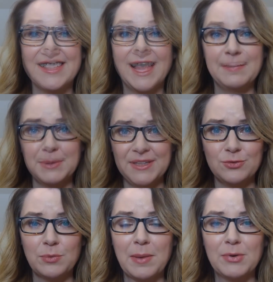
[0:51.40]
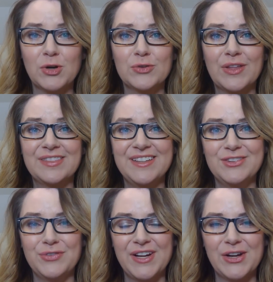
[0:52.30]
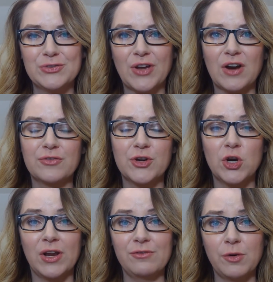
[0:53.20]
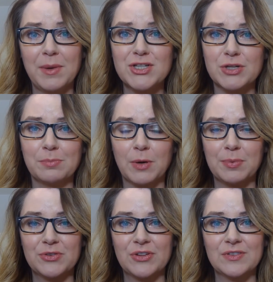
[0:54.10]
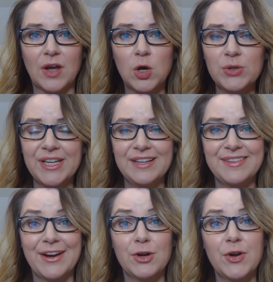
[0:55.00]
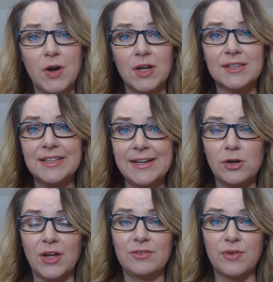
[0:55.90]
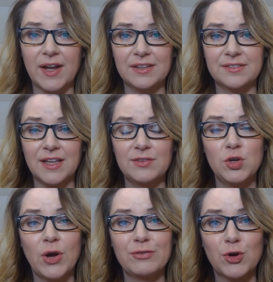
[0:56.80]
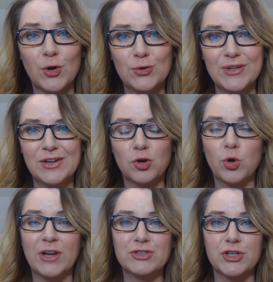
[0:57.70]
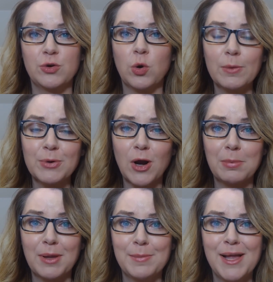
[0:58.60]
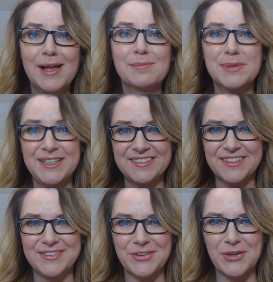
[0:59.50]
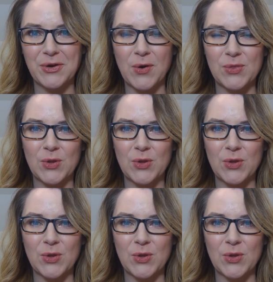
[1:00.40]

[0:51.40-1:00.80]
And please remember that these videos are for your information purposes only. They are not legal advice. If you have your own legal question or problem, please consult your own